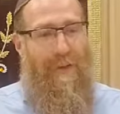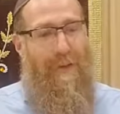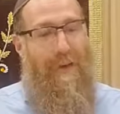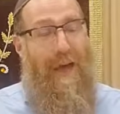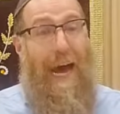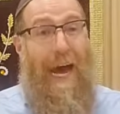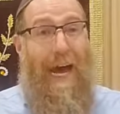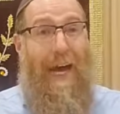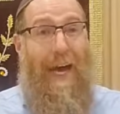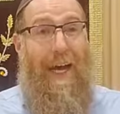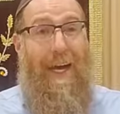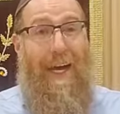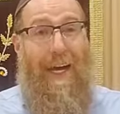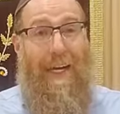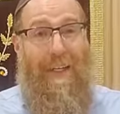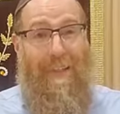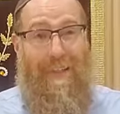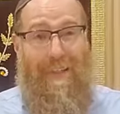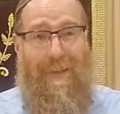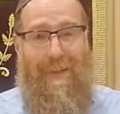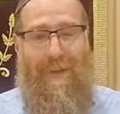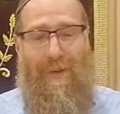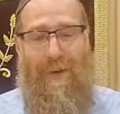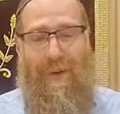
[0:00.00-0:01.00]

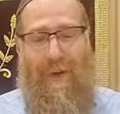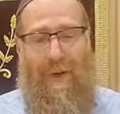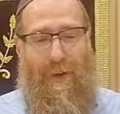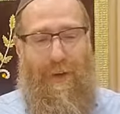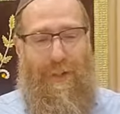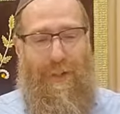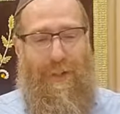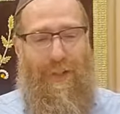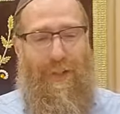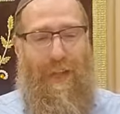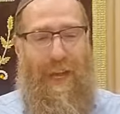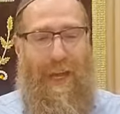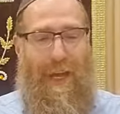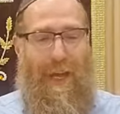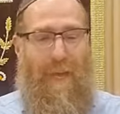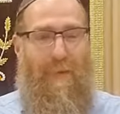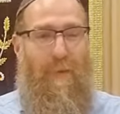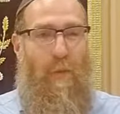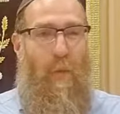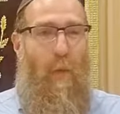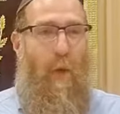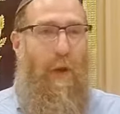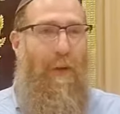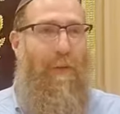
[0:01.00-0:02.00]
Achas or
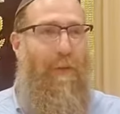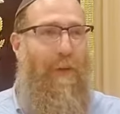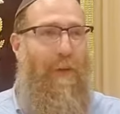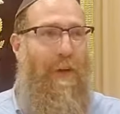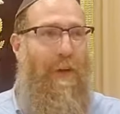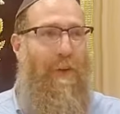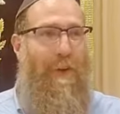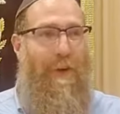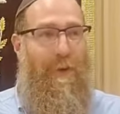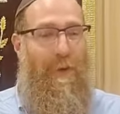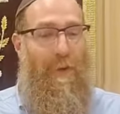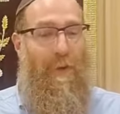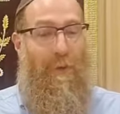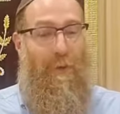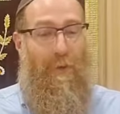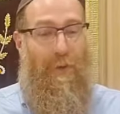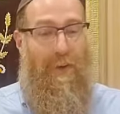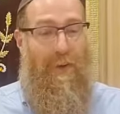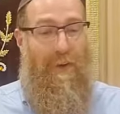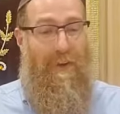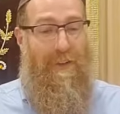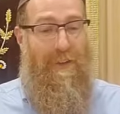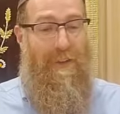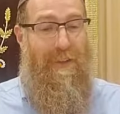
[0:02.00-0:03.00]
shtayim, 1 finger or 2
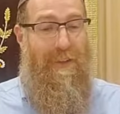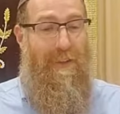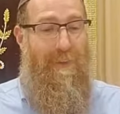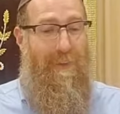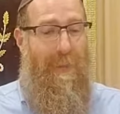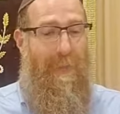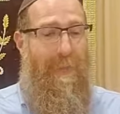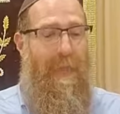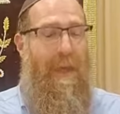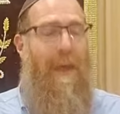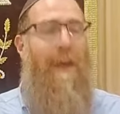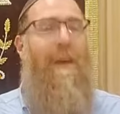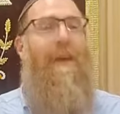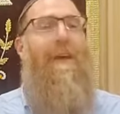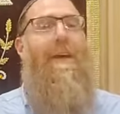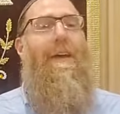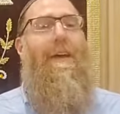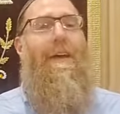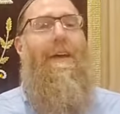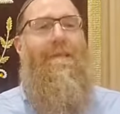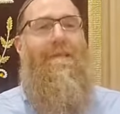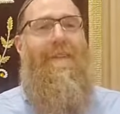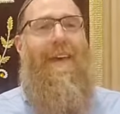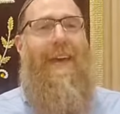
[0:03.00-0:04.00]
fingers.
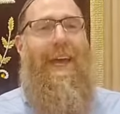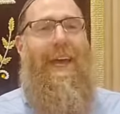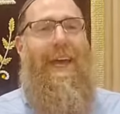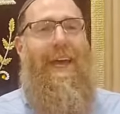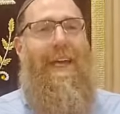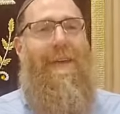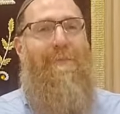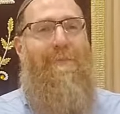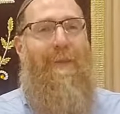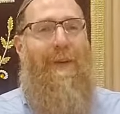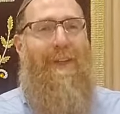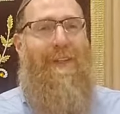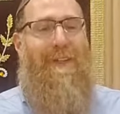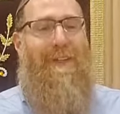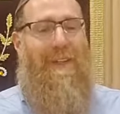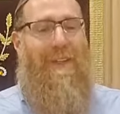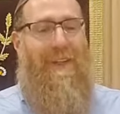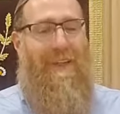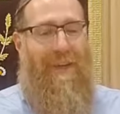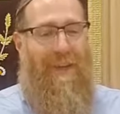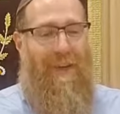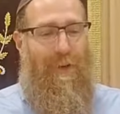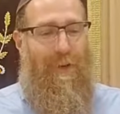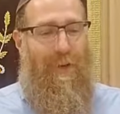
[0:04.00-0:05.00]
The ein
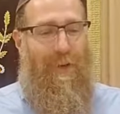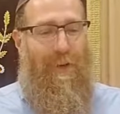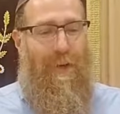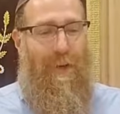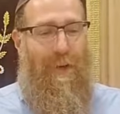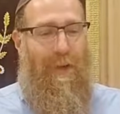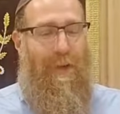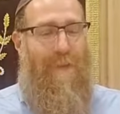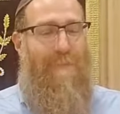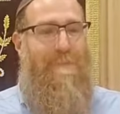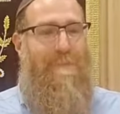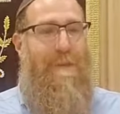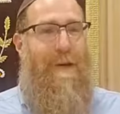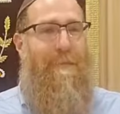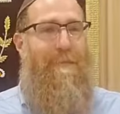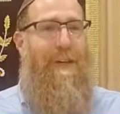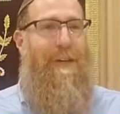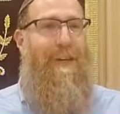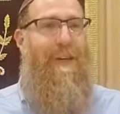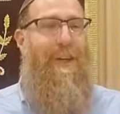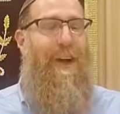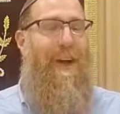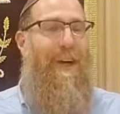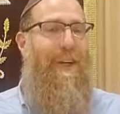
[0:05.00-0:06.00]
moitzin agudol
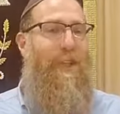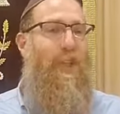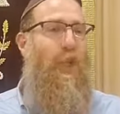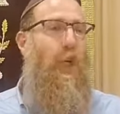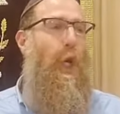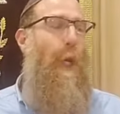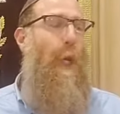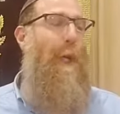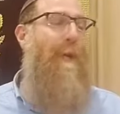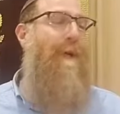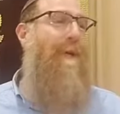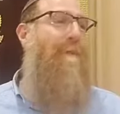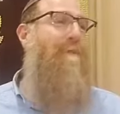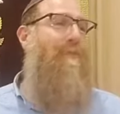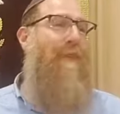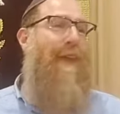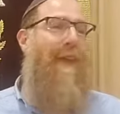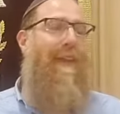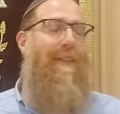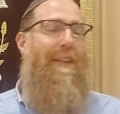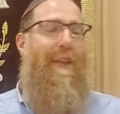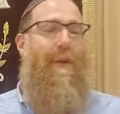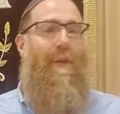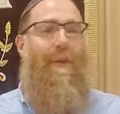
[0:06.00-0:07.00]
b'mikdash,
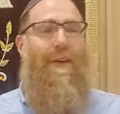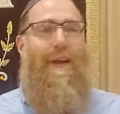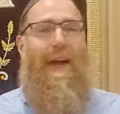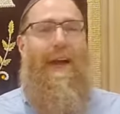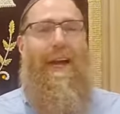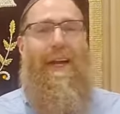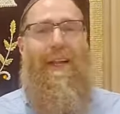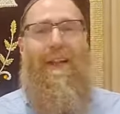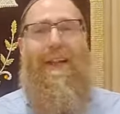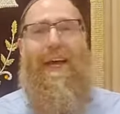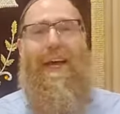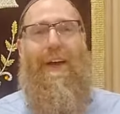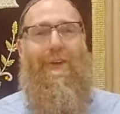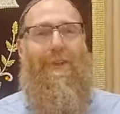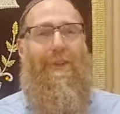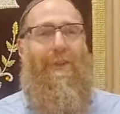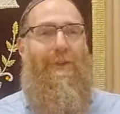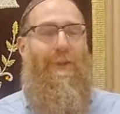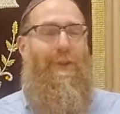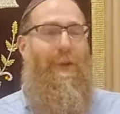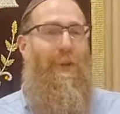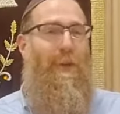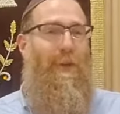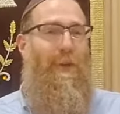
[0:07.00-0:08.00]
and they were not allowed to
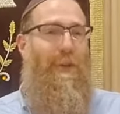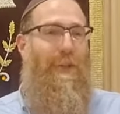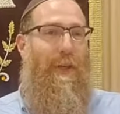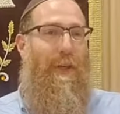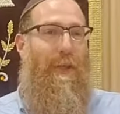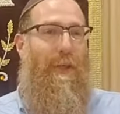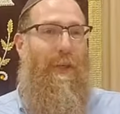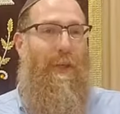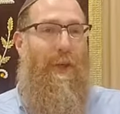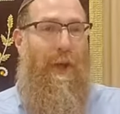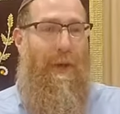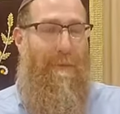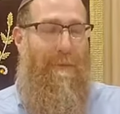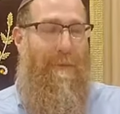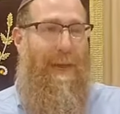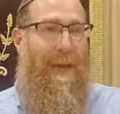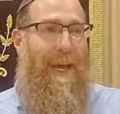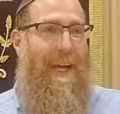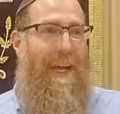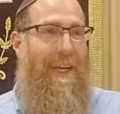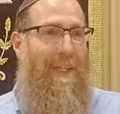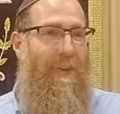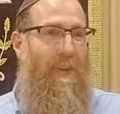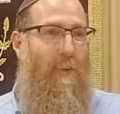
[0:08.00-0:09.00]
use a thumb
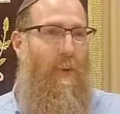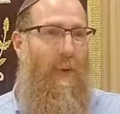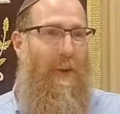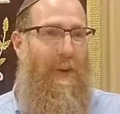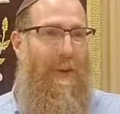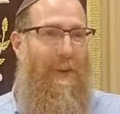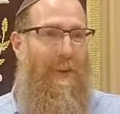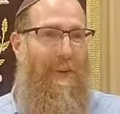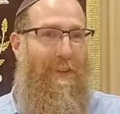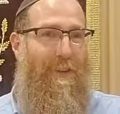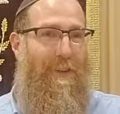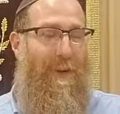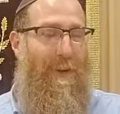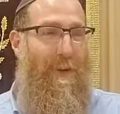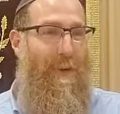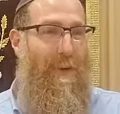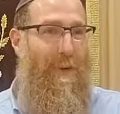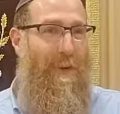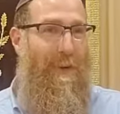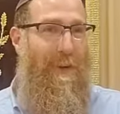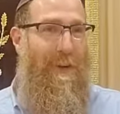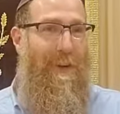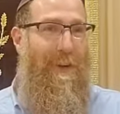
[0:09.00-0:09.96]
as one of the 2.